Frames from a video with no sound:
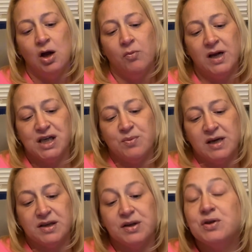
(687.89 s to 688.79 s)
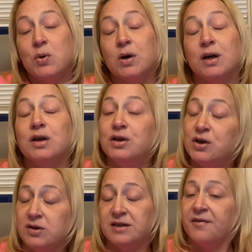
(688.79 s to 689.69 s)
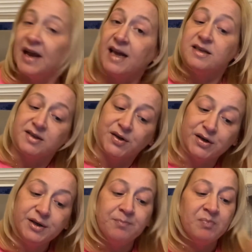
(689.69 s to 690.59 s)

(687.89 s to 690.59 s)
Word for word: When she went to the door, Joseph answered,